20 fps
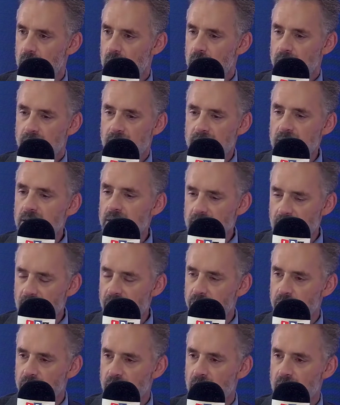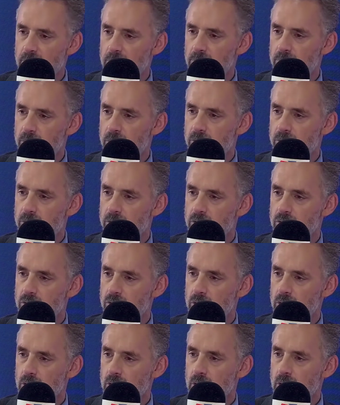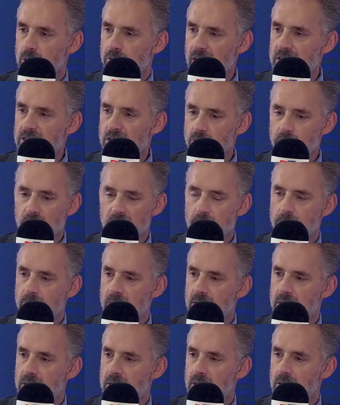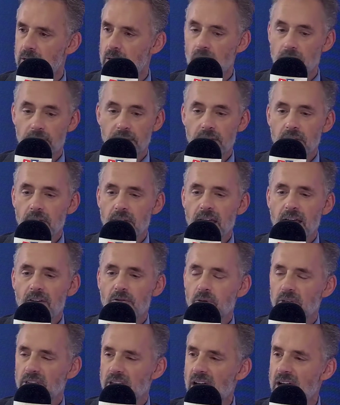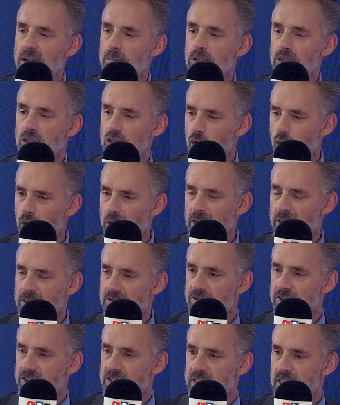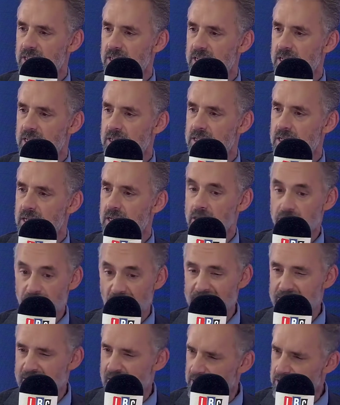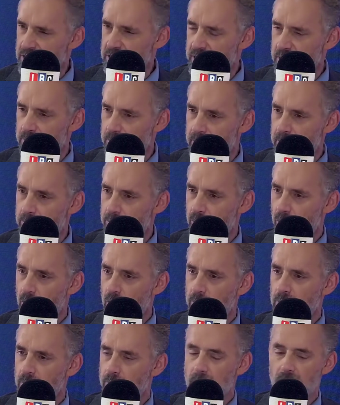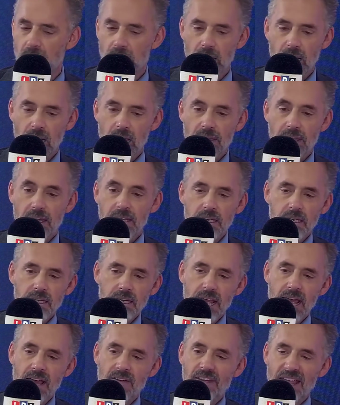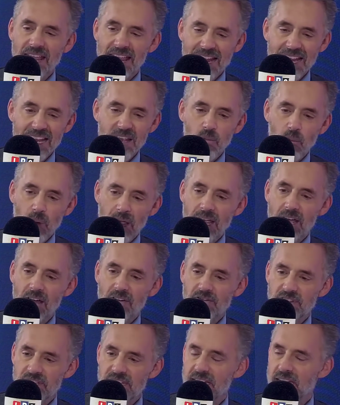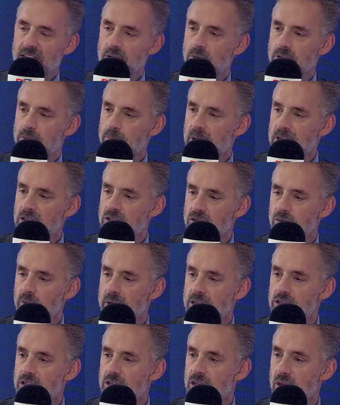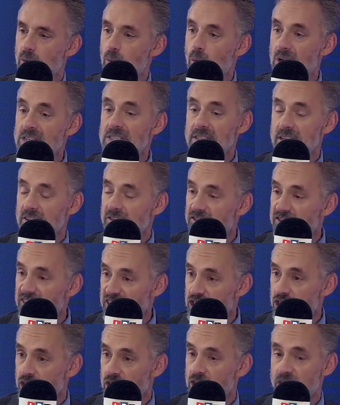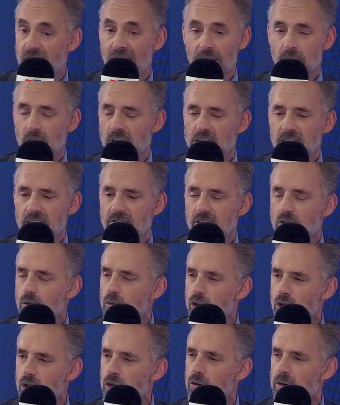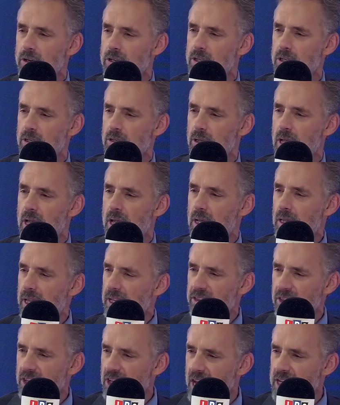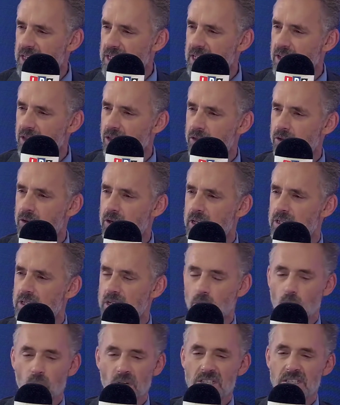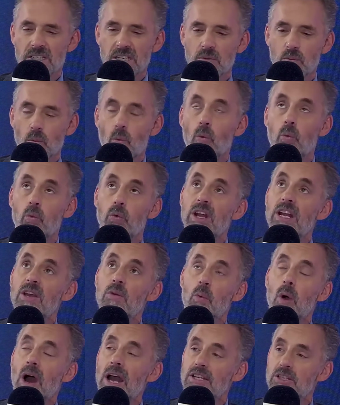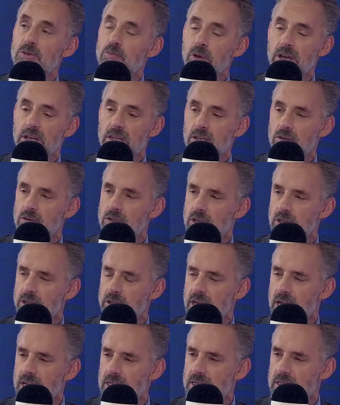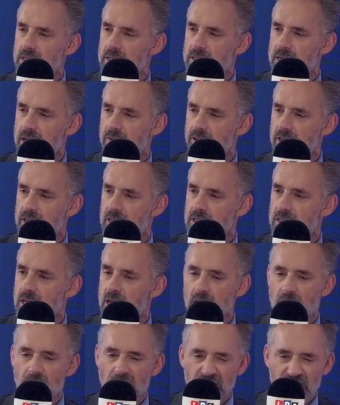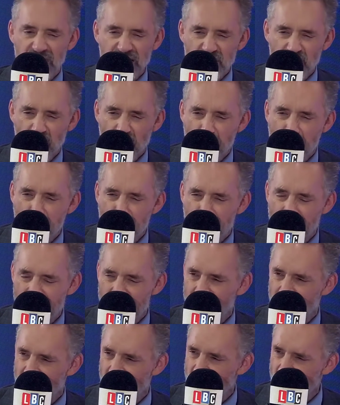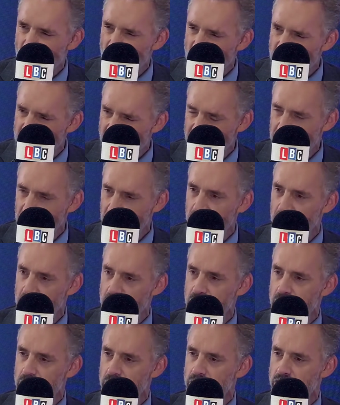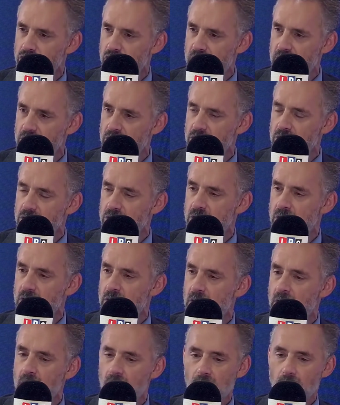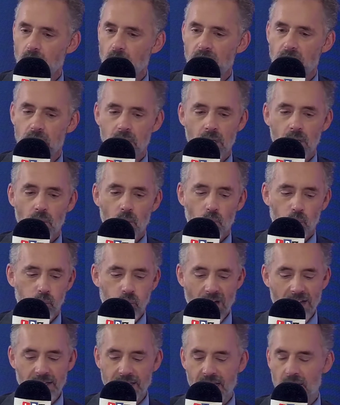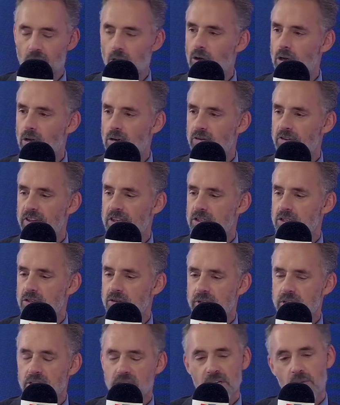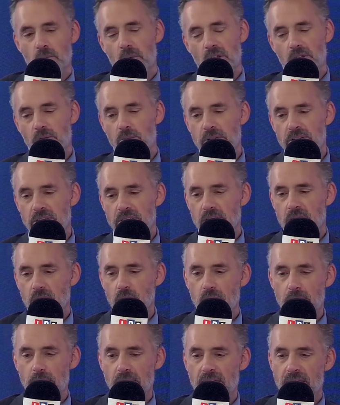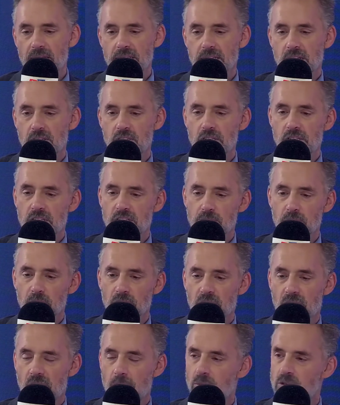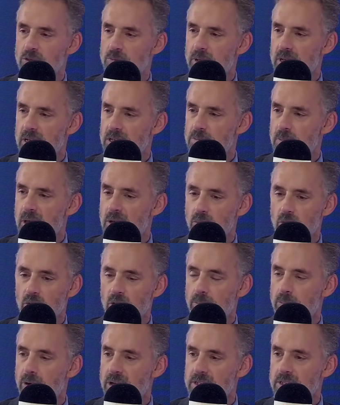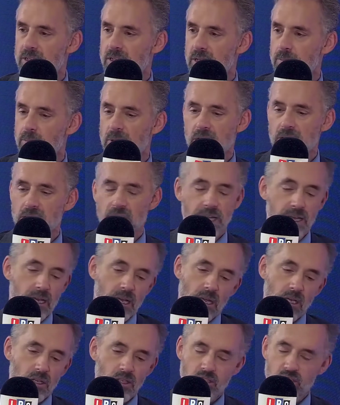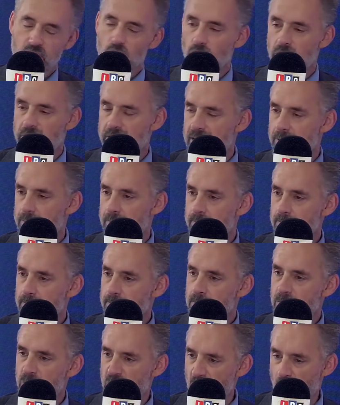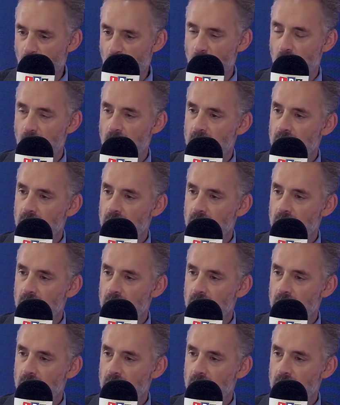They didn't have reliable birth control. That's a really big deal. They didn't have reliable toilet facilities. That's actually a big problem. They didn't have any way of dealing with menstruation that was efficient. That didn't even occur until like the 1930s and wasn't in really widespread use till the 1970s. Like, these are big technological changes. And we write that all out of history and say, well, the reason that women had such a dismal time was because men were oppressing them. It's like, sorry, no.